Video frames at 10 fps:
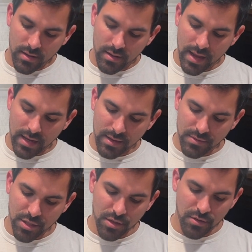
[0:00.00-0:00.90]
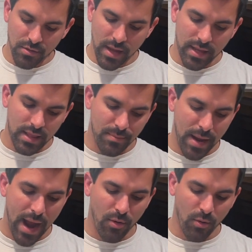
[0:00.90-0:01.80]
that gives you like the
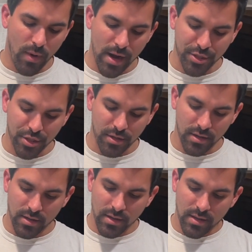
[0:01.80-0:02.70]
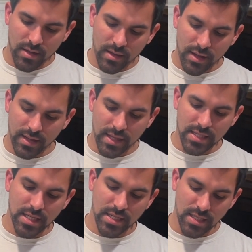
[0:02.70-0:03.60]
power wash. Like,
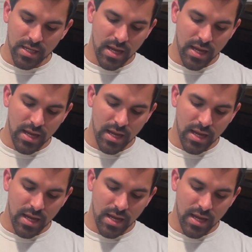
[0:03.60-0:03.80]
this is